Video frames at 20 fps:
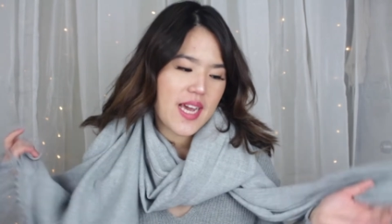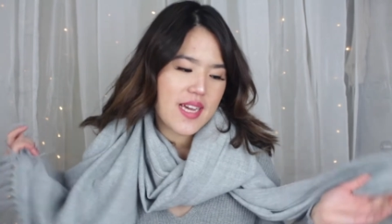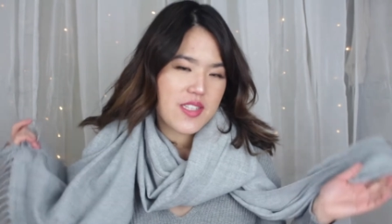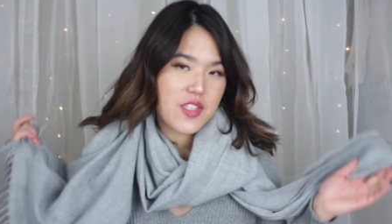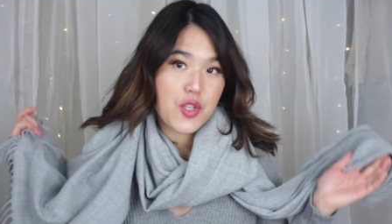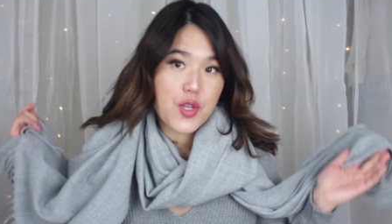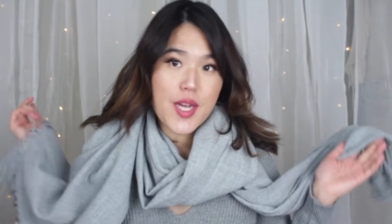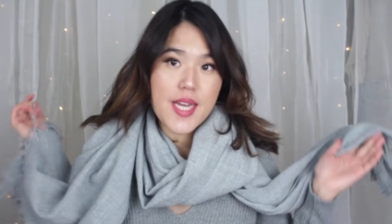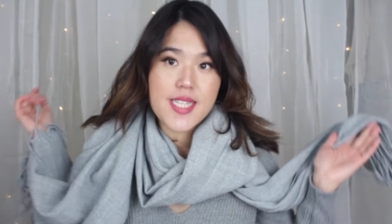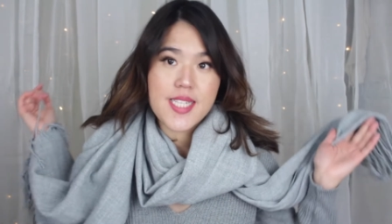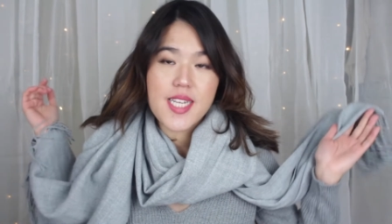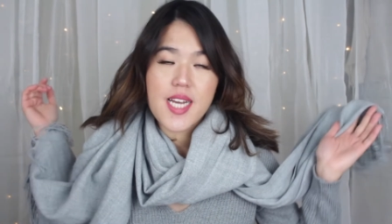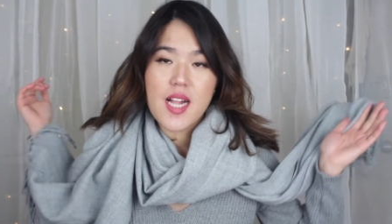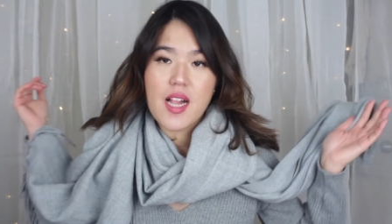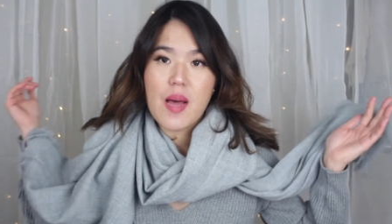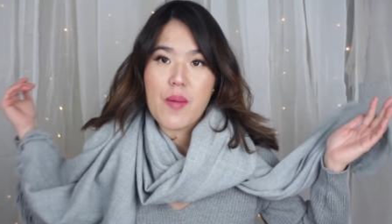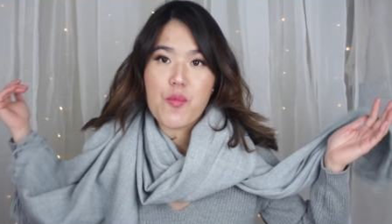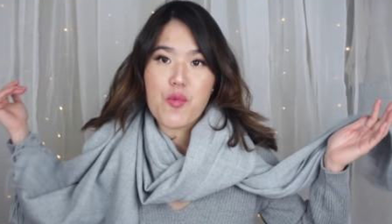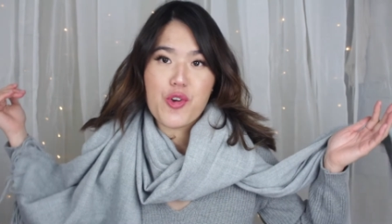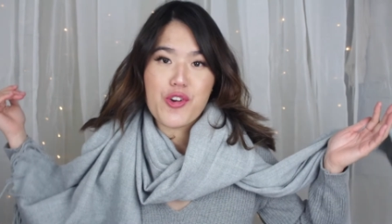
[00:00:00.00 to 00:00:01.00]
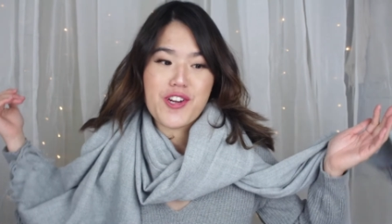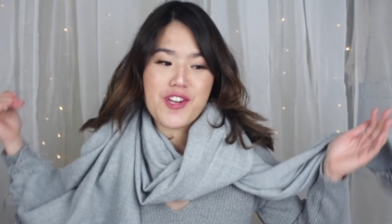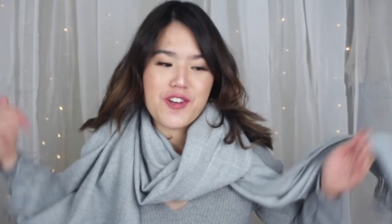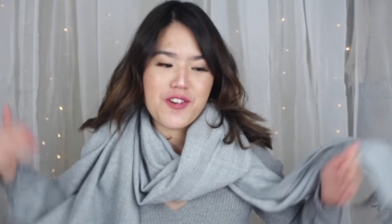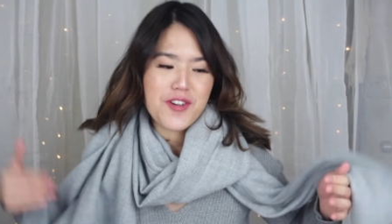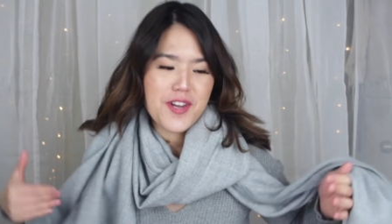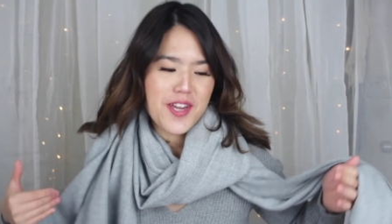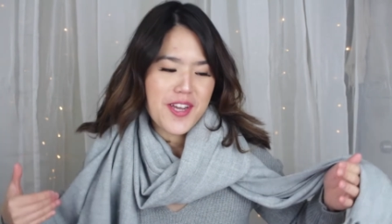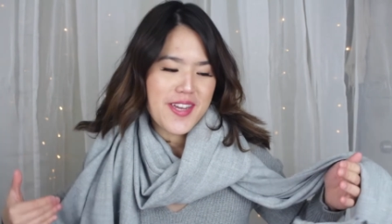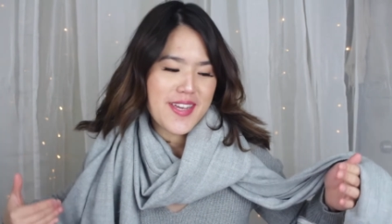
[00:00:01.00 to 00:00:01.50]
As you can tell, I'm wearing
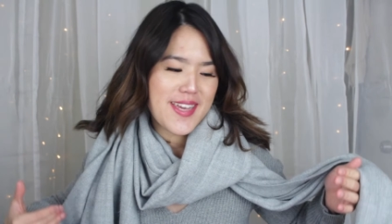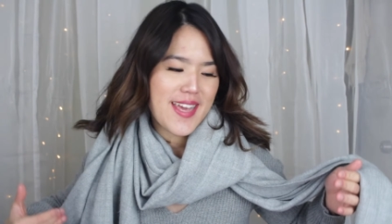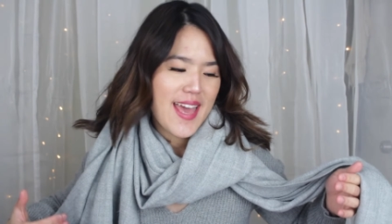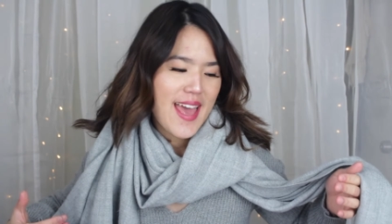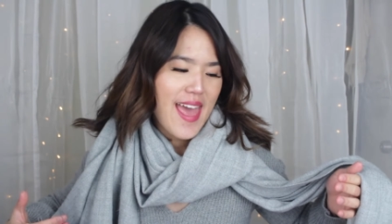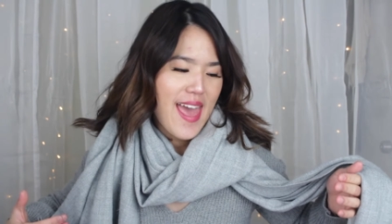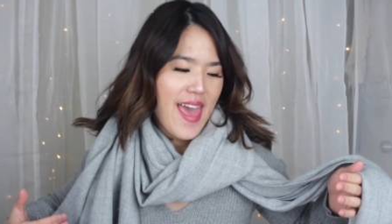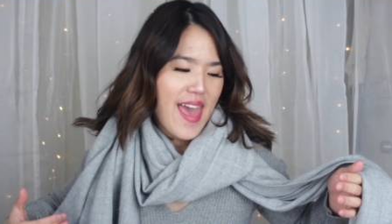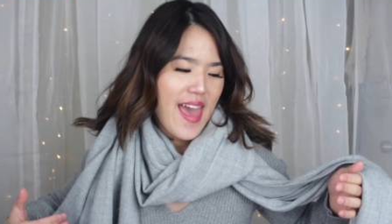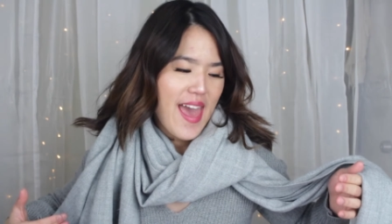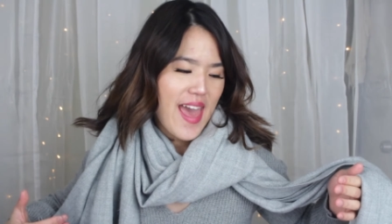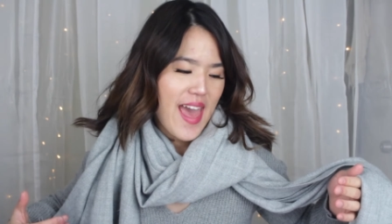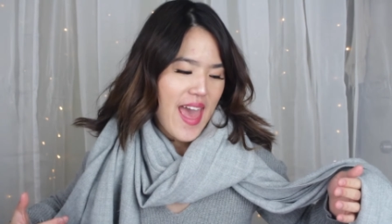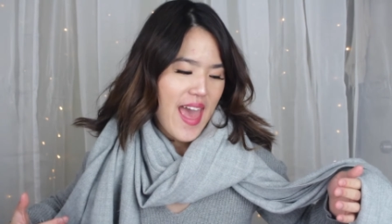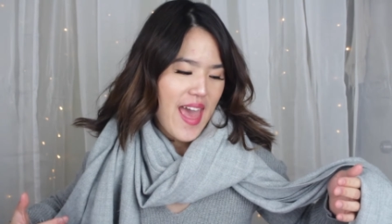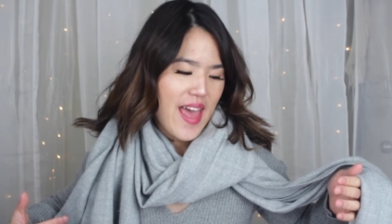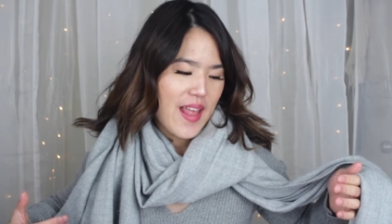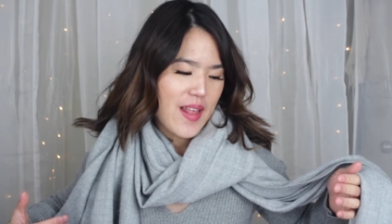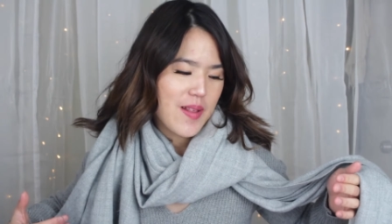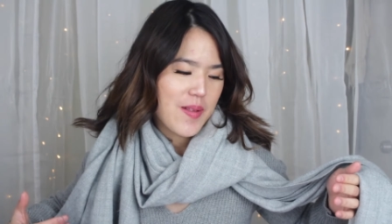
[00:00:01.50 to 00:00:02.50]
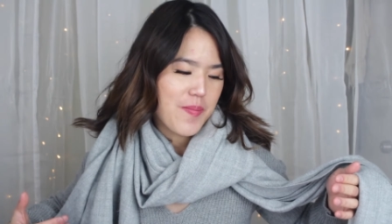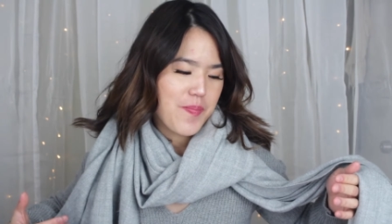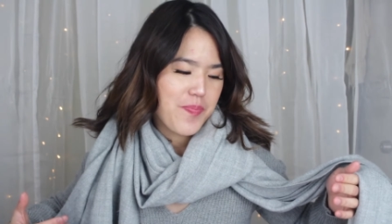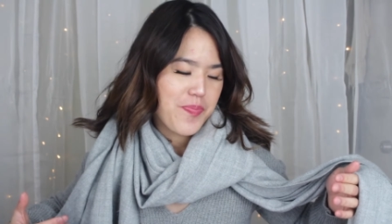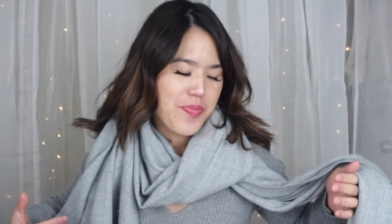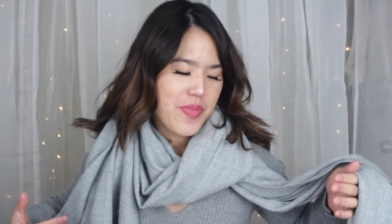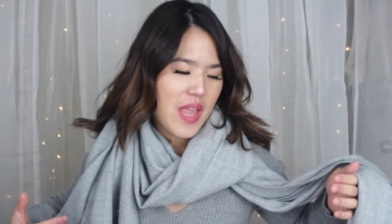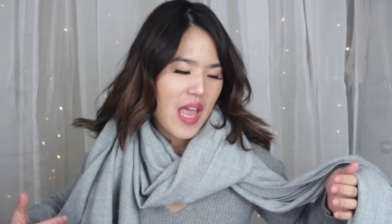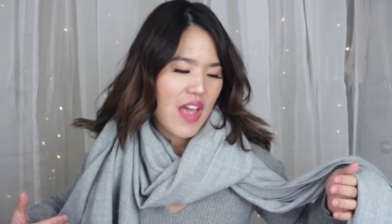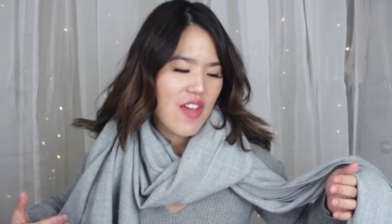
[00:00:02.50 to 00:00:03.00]
gray, and
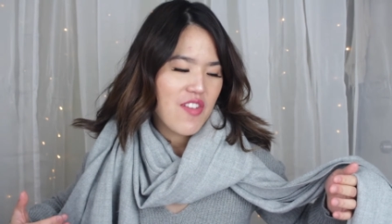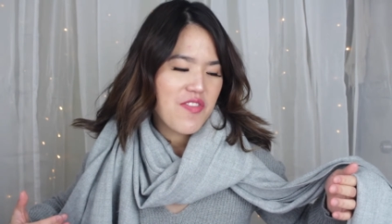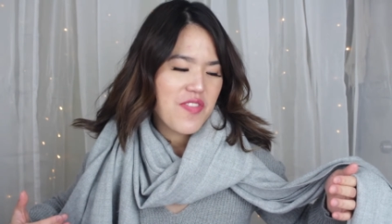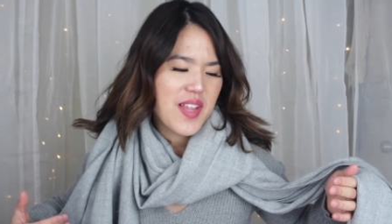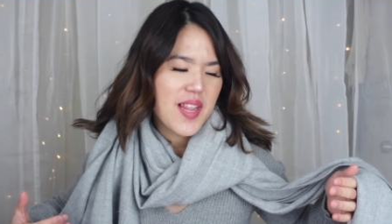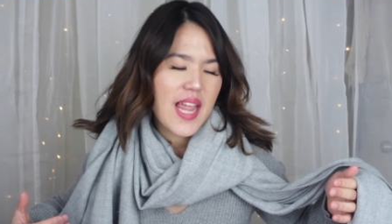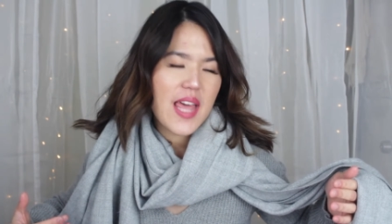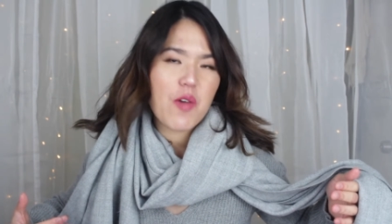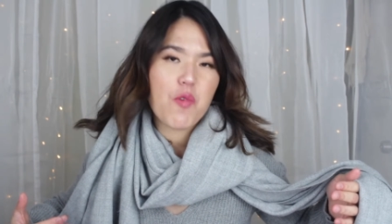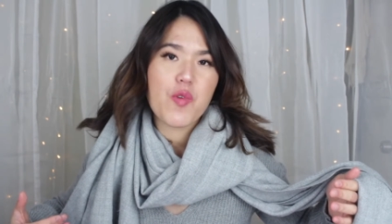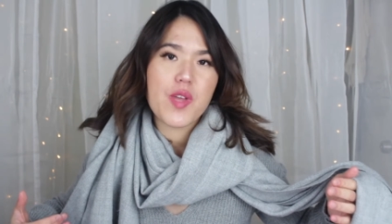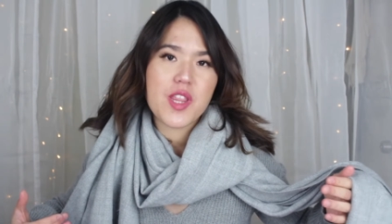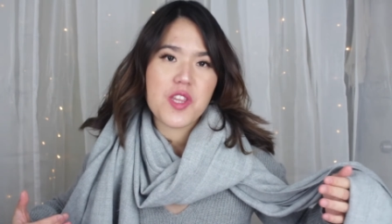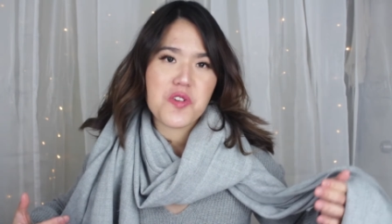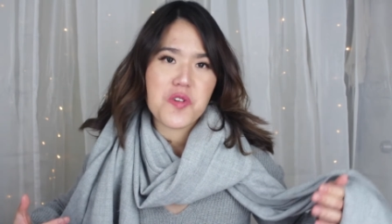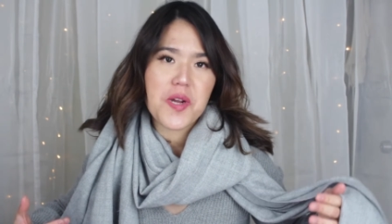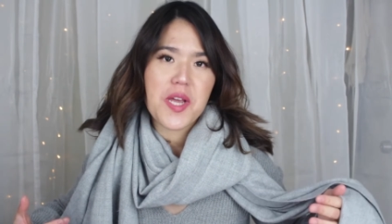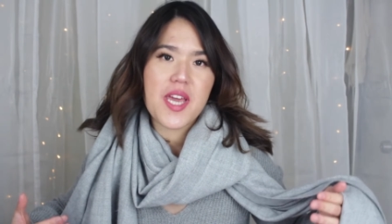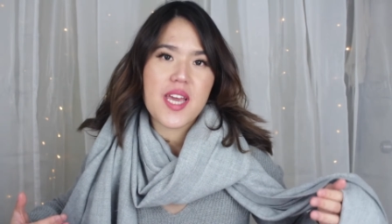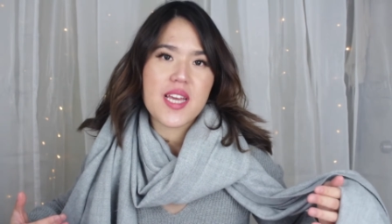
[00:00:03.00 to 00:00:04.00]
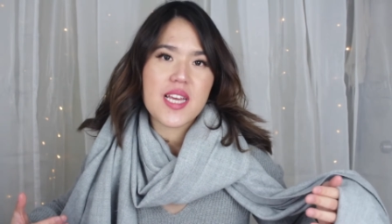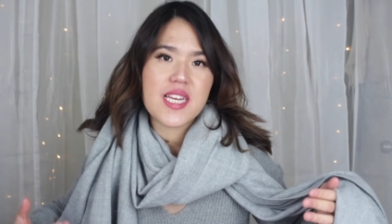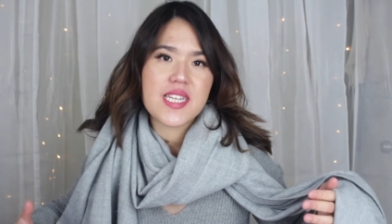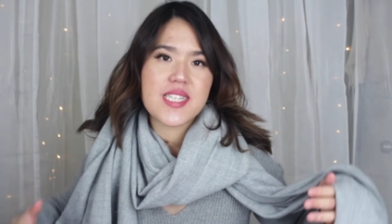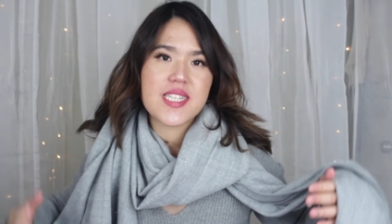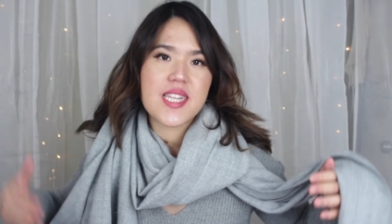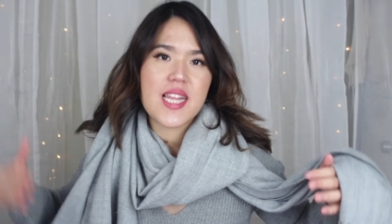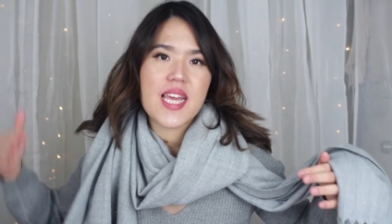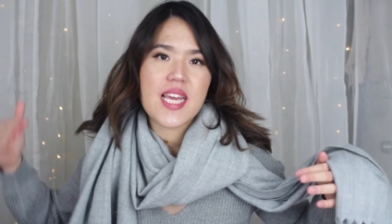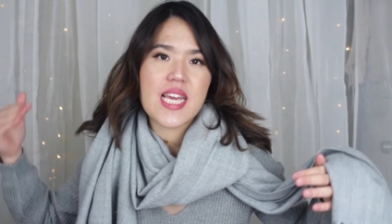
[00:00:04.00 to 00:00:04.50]
I feel like with gray
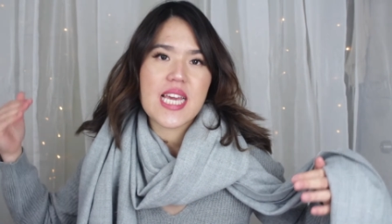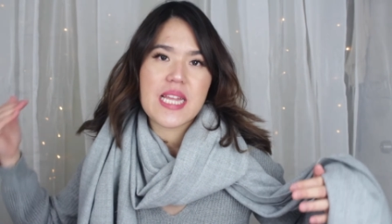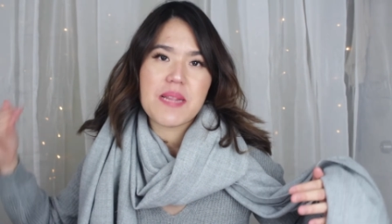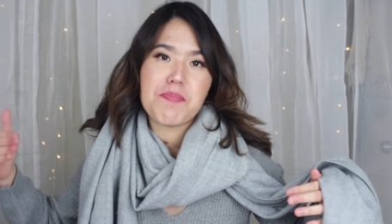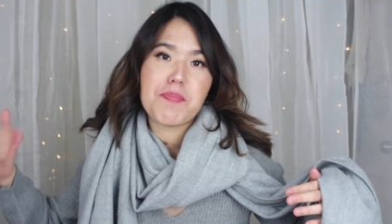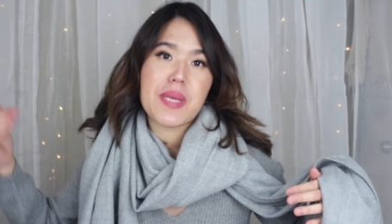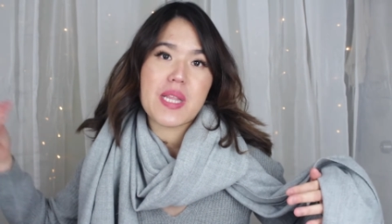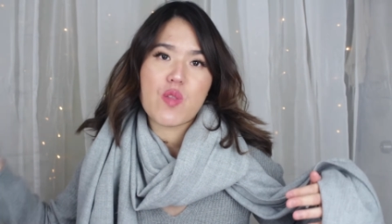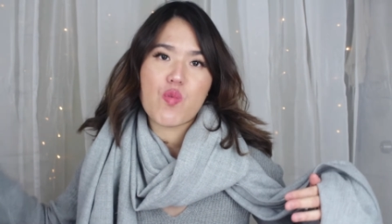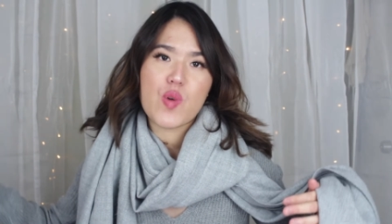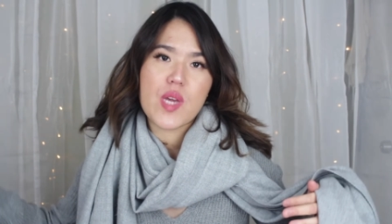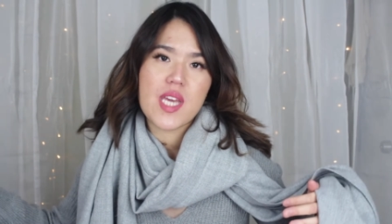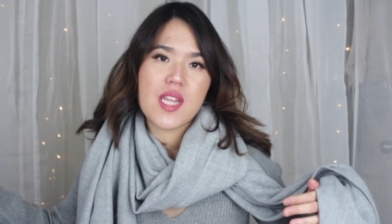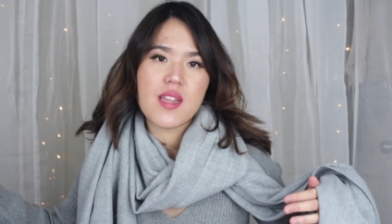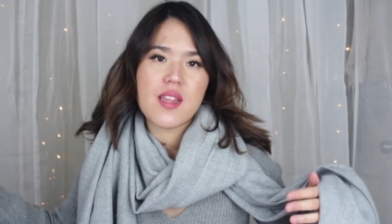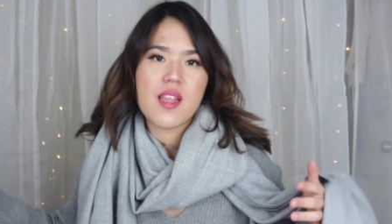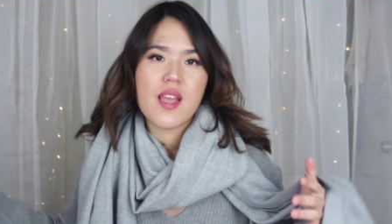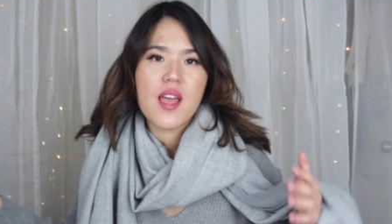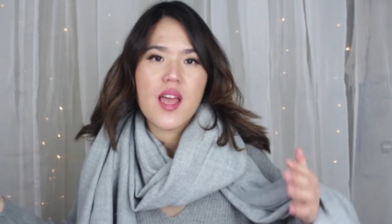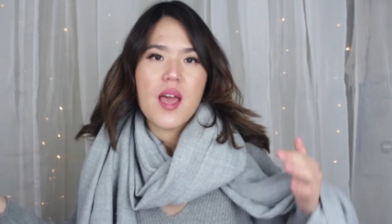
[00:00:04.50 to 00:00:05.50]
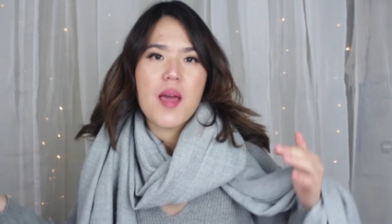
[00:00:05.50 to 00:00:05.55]
it's like in between